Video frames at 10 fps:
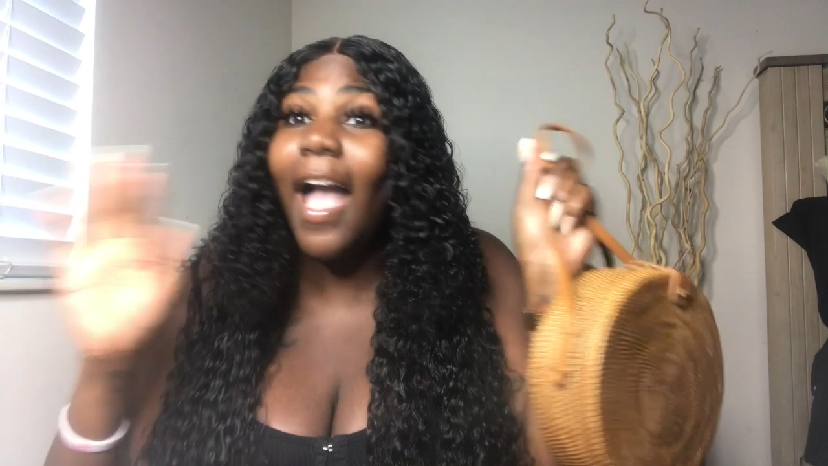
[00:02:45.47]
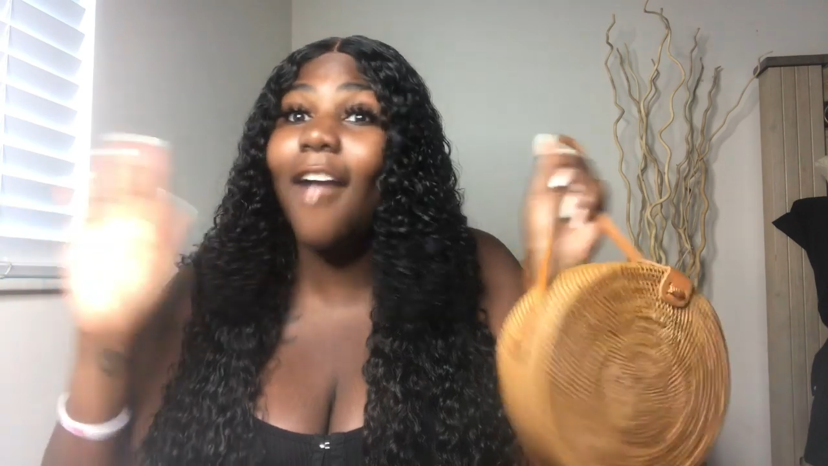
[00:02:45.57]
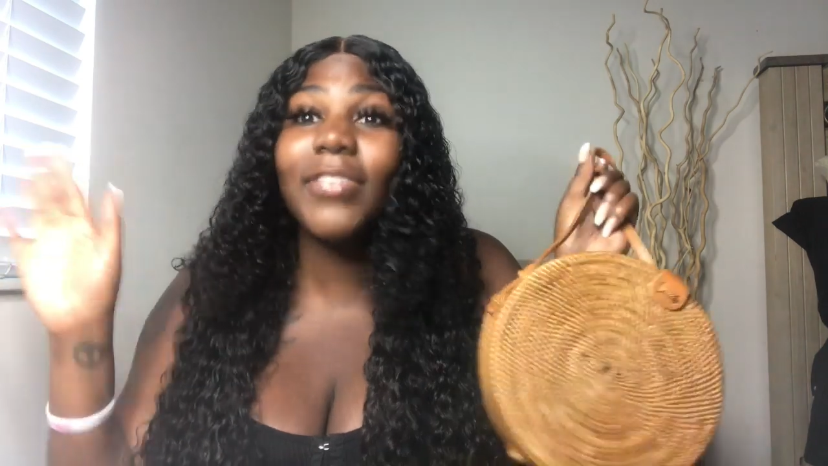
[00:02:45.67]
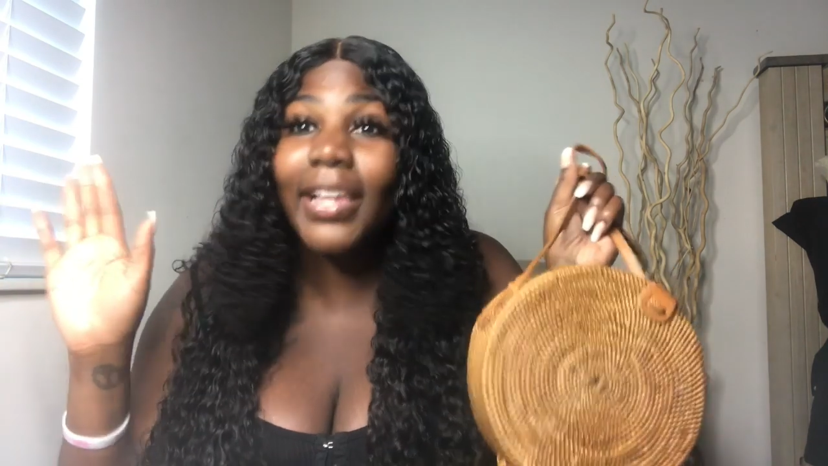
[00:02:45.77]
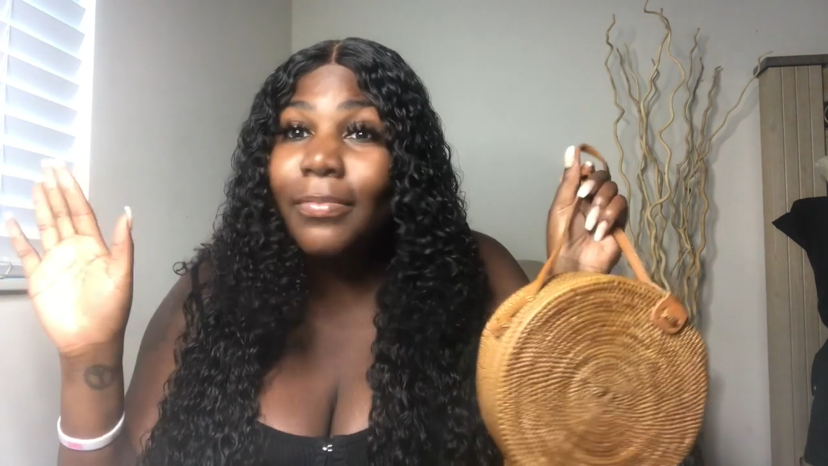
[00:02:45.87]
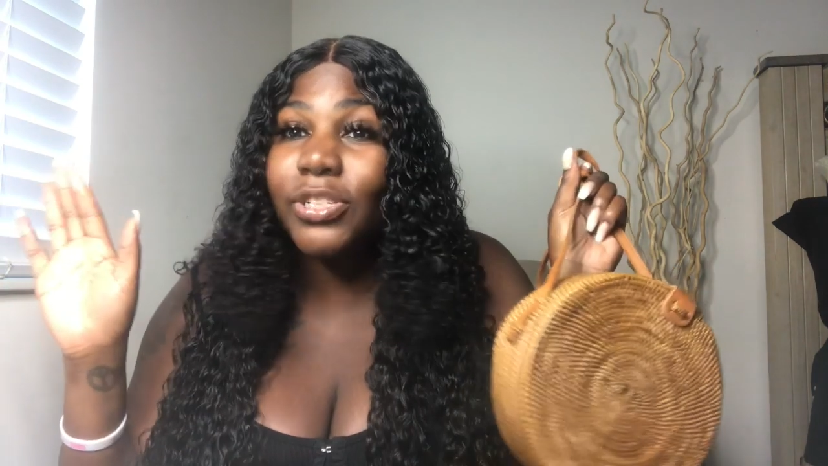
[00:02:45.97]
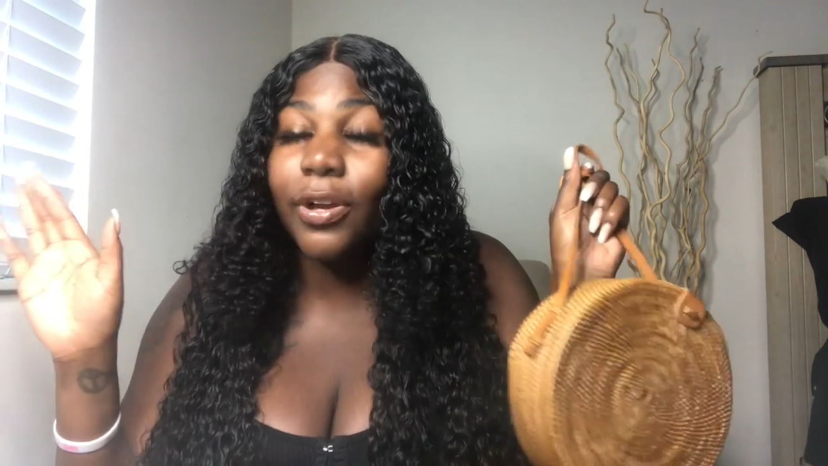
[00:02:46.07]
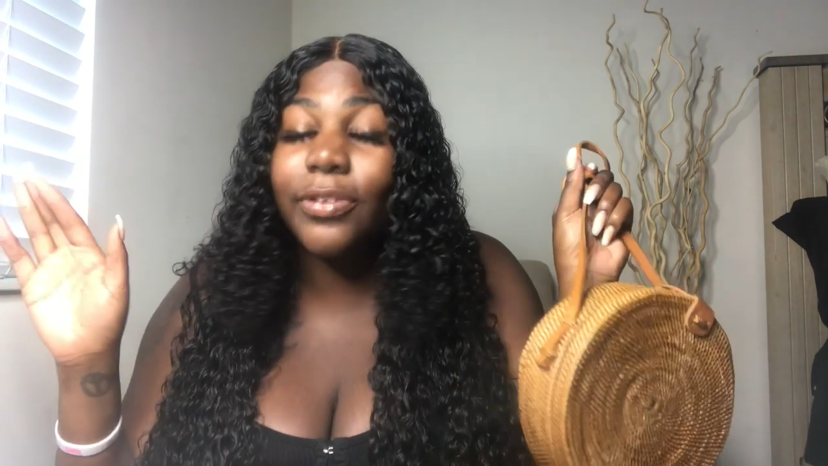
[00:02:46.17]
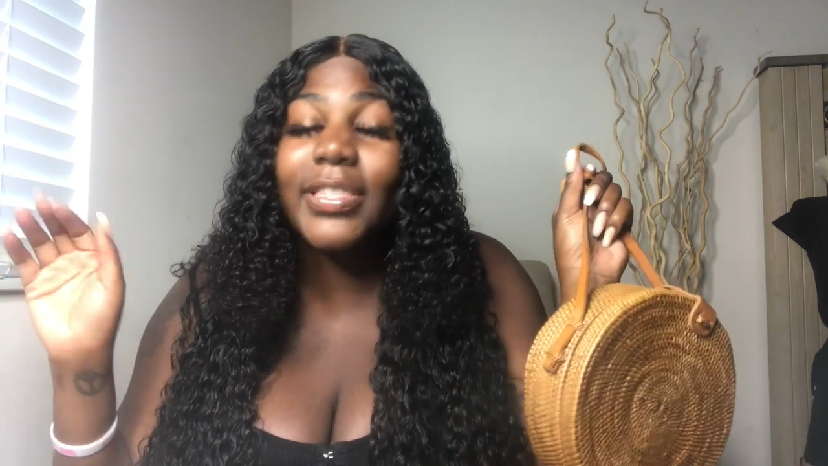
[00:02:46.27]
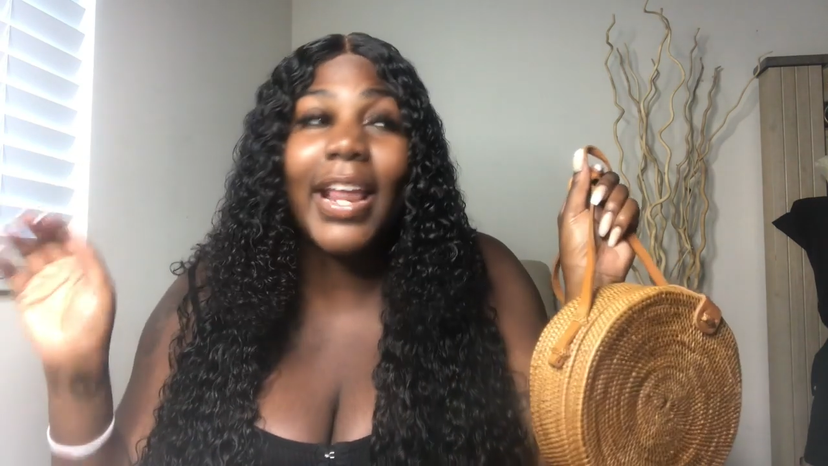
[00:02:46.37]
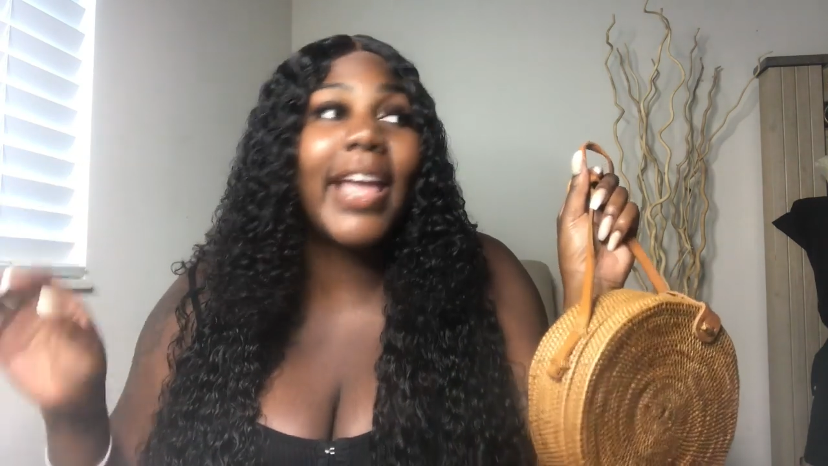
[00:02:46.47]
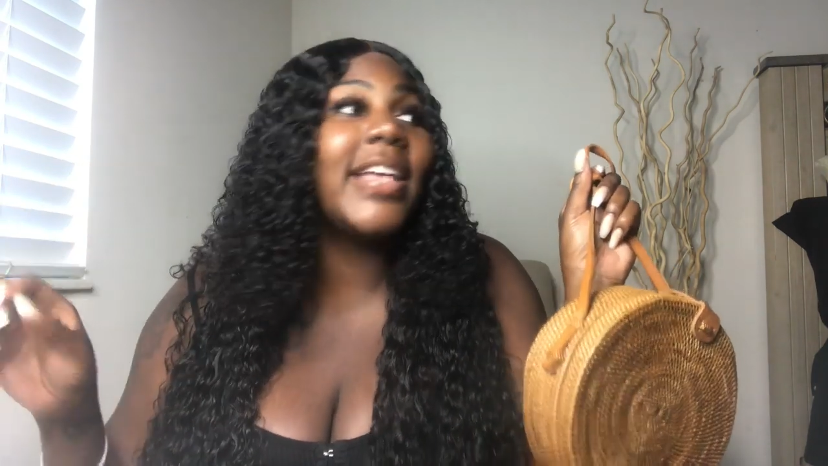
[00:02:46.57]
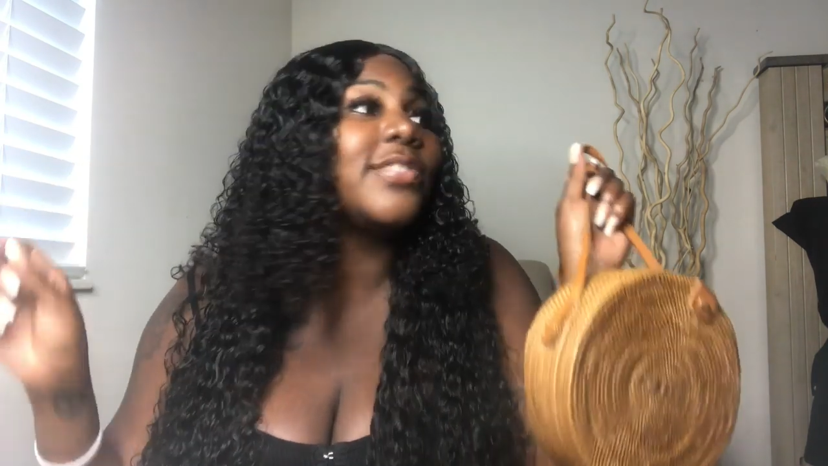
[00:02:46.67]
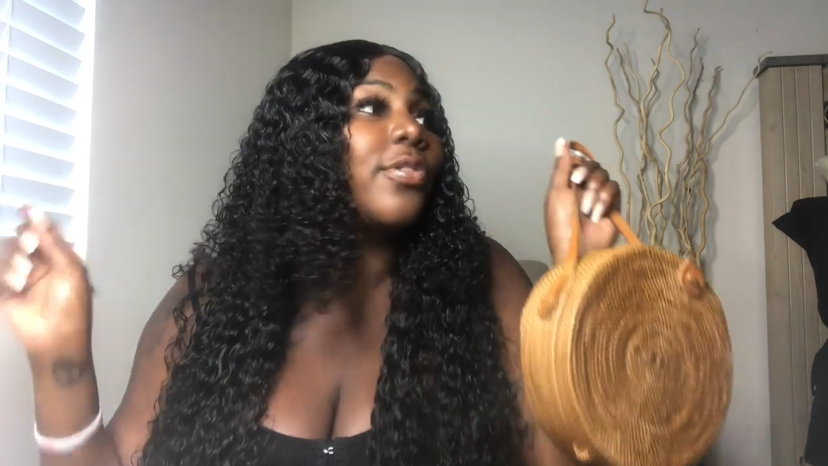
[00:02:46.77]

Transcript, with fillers: Everything I'm showing you today is